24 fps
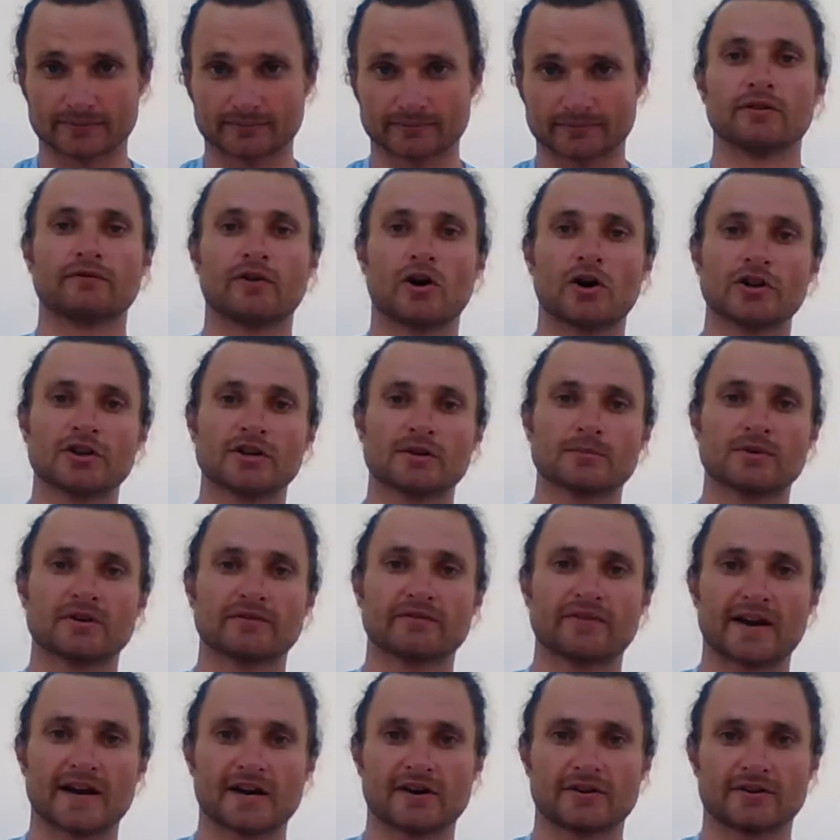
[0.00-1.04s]
The volume of
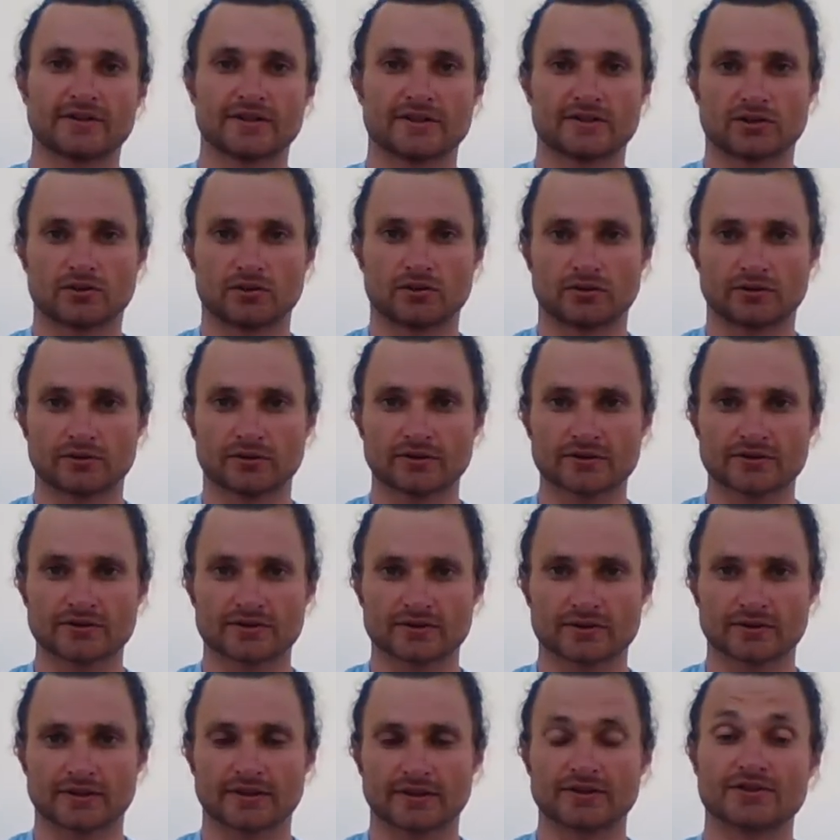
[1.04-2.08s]
air in his lungs
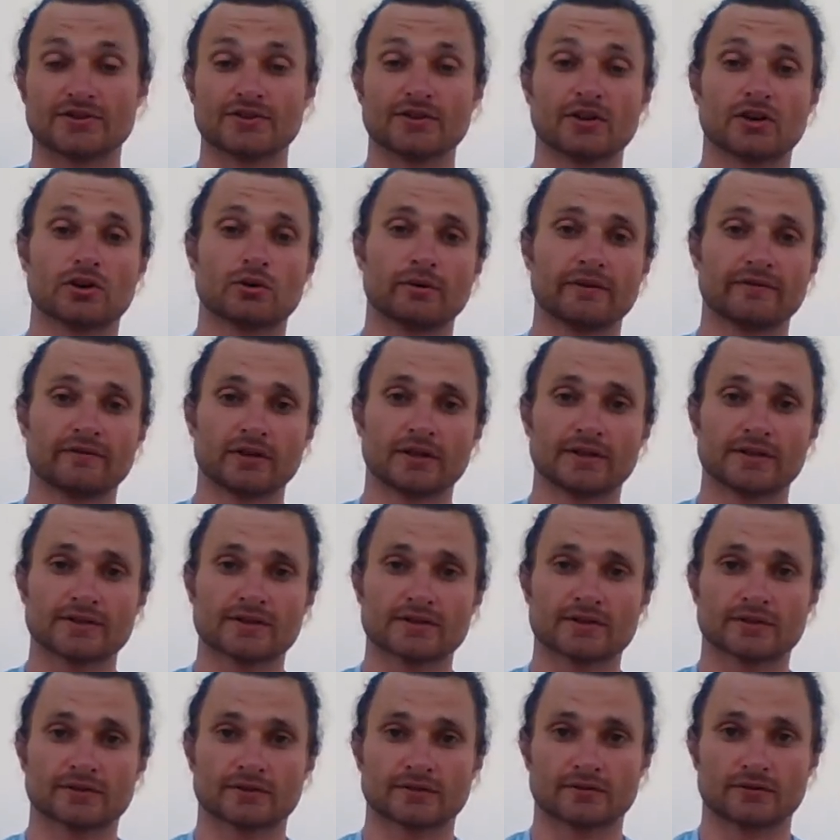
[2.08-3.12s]
is the
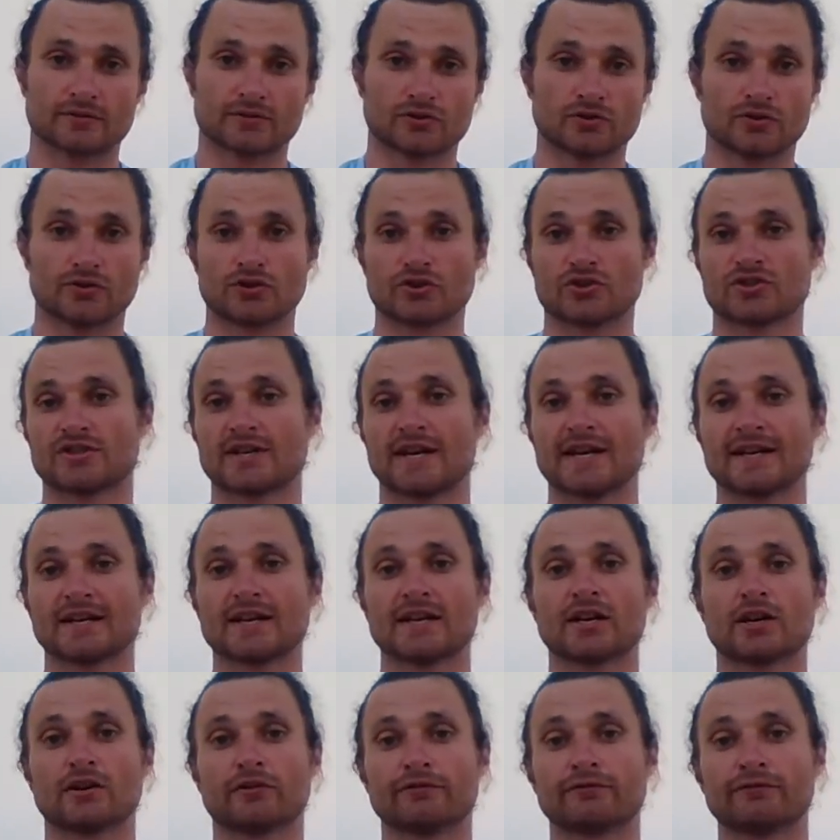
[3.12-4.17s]
equivalent to just
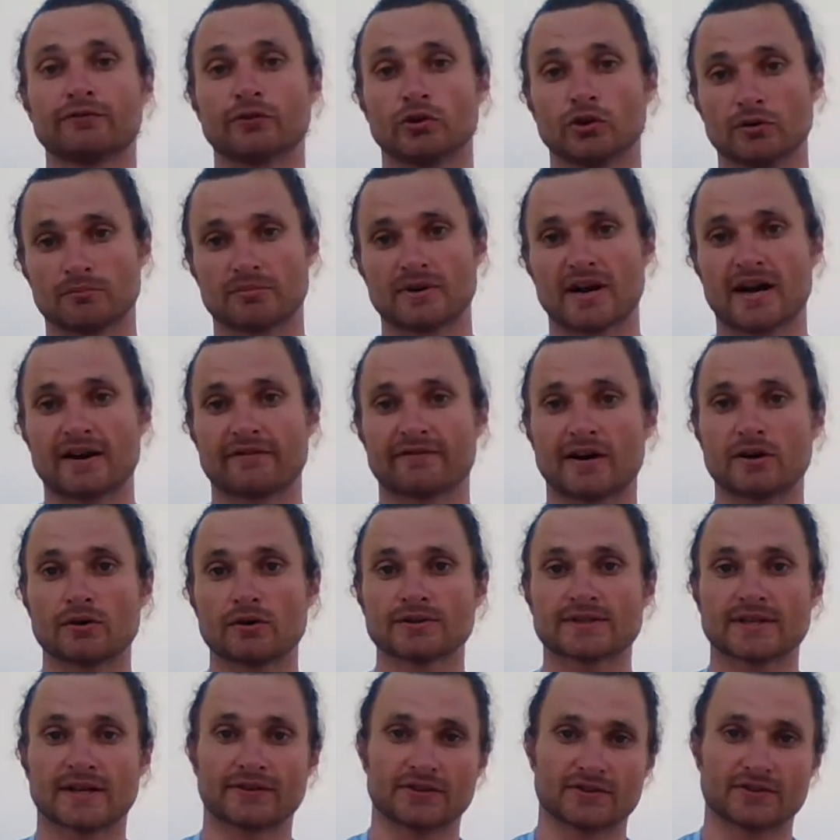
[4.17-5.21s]
taking a full breath
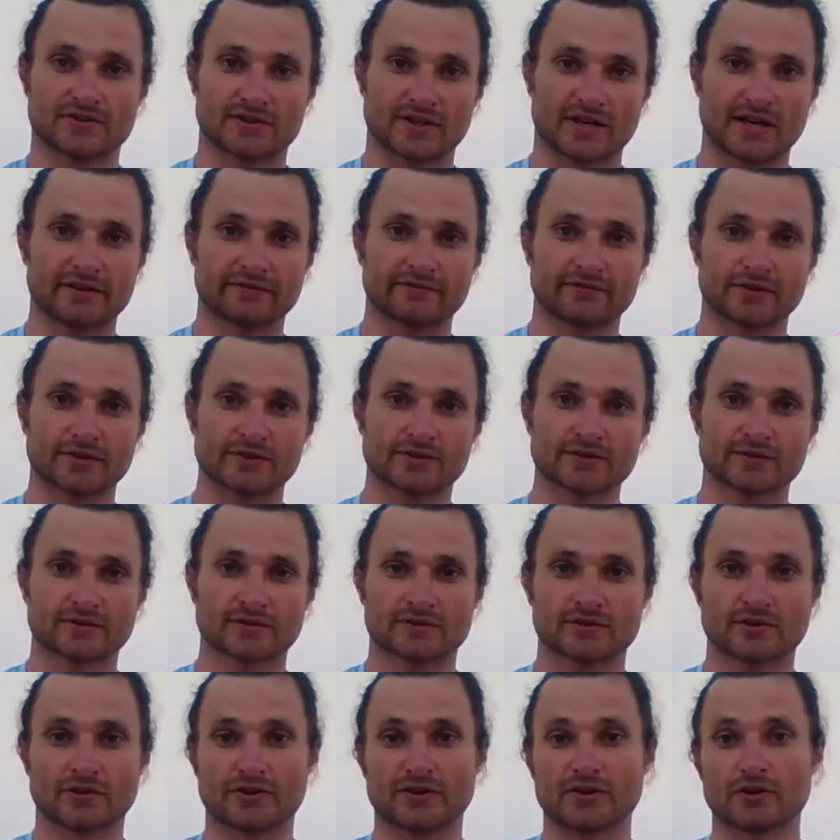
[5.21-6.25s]
out at the surface,
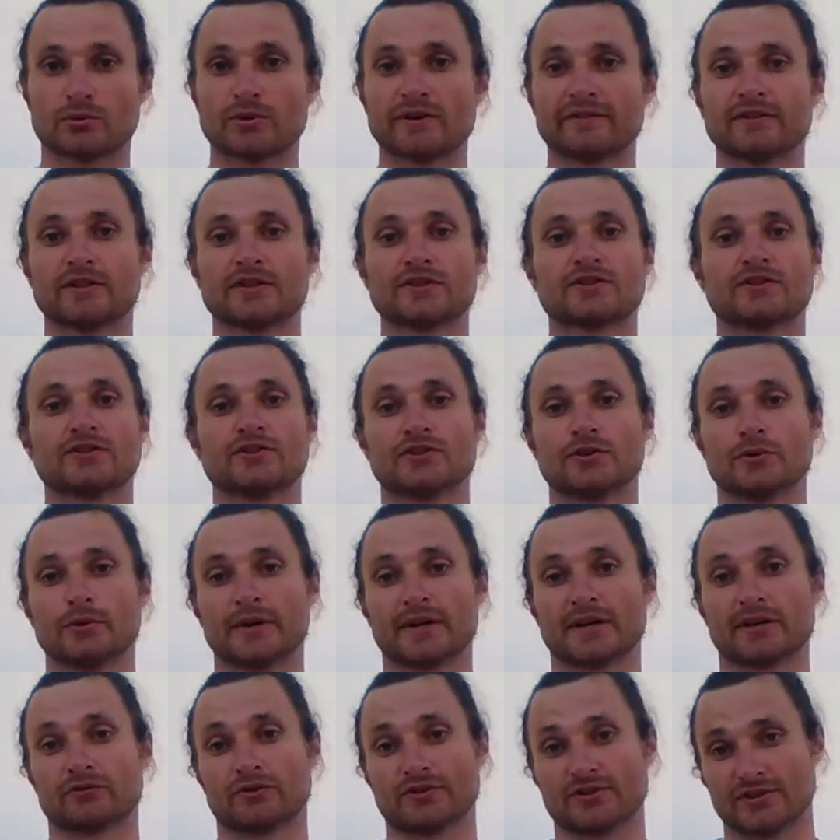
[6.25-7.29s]
so the equivalent to
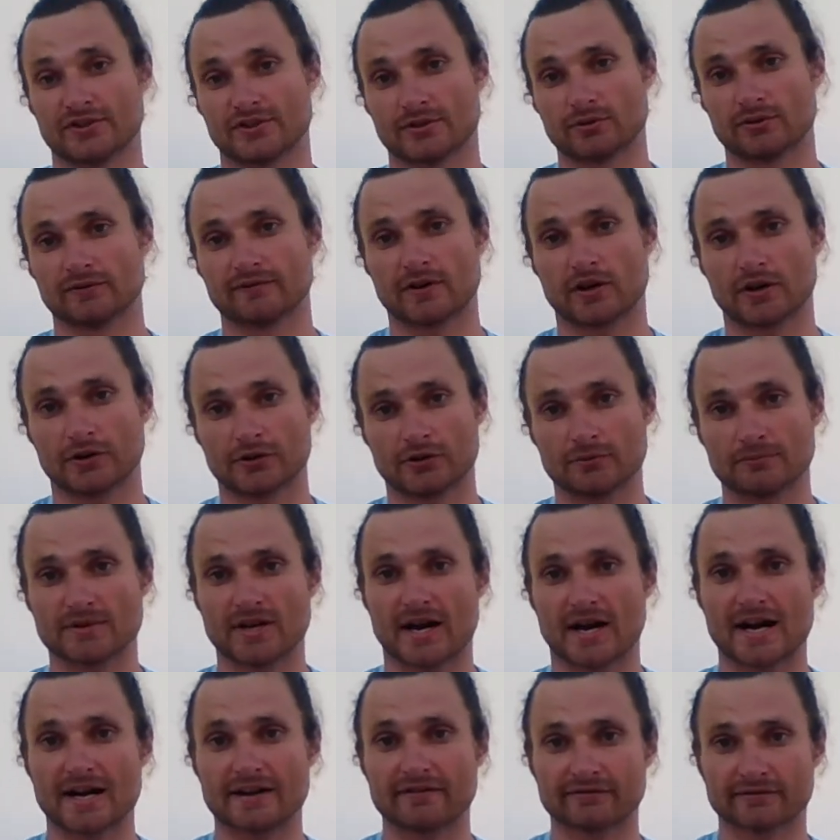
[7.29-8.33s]
doing a residual volume
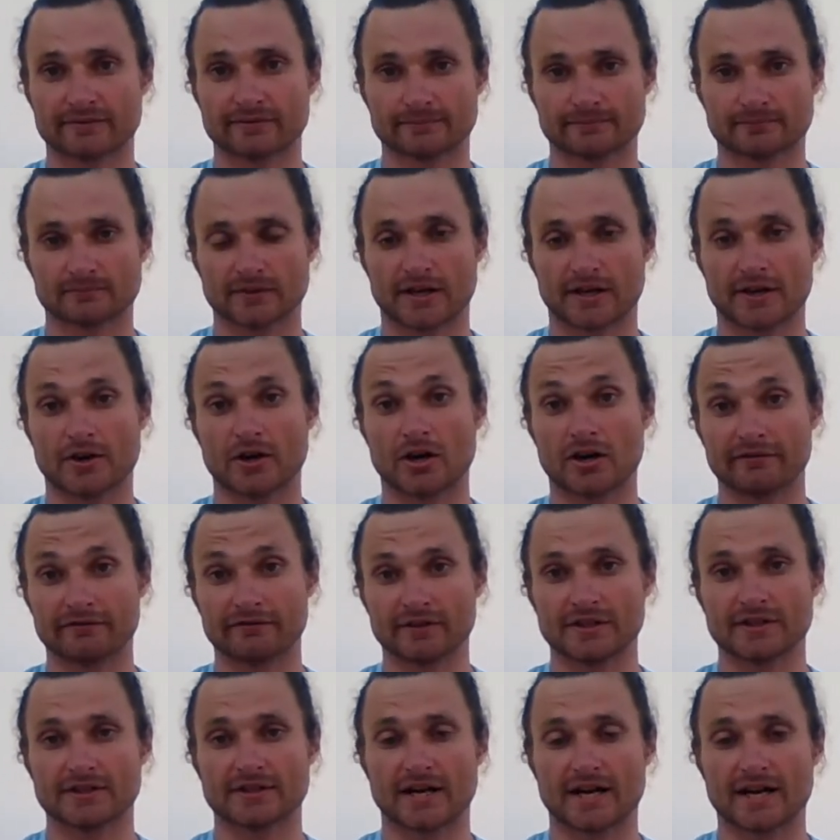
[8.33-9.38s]
dive, an
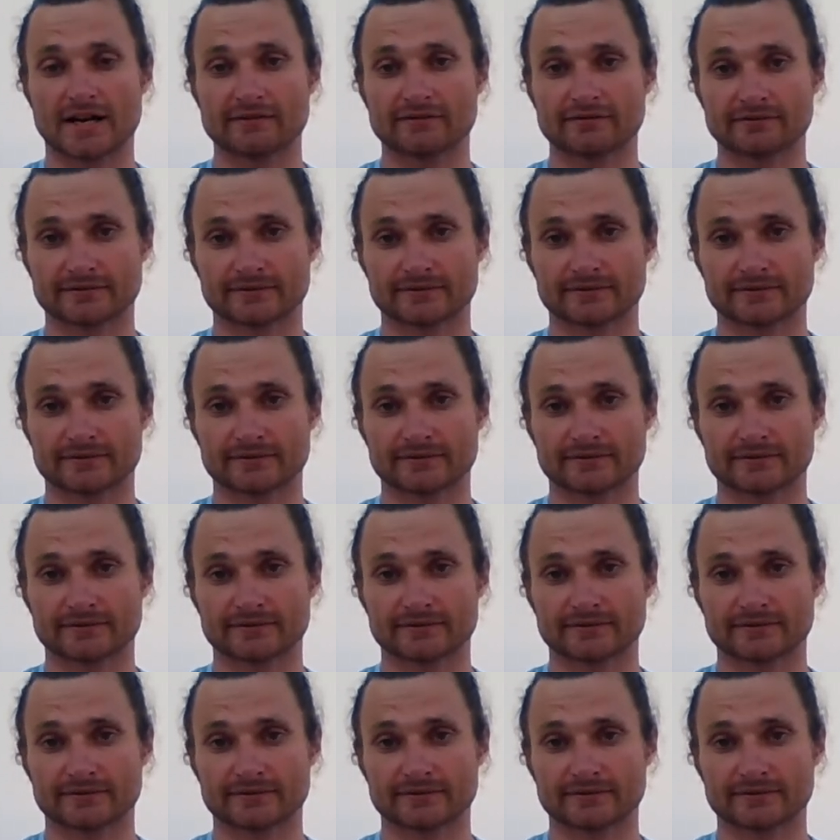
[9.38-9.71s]
RV dive.